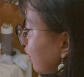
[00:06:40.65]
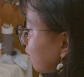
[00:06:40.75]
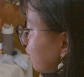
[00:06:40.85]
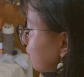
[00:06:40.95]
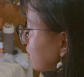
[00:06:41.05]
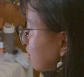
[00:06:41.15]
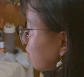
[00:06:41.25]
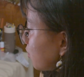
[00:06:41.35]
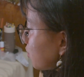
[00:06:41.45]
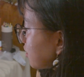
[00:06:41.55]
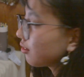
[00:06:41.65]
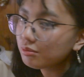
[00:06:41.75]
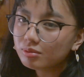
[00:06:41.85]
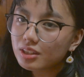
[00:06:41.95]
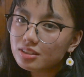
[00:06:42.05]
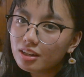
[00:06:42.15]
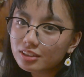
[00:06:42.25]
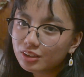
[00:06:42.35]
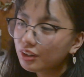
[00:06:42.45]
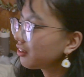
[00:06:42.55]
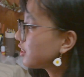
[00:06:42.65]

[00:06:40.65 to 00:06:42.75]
I don't use the music. They suck, 0 out of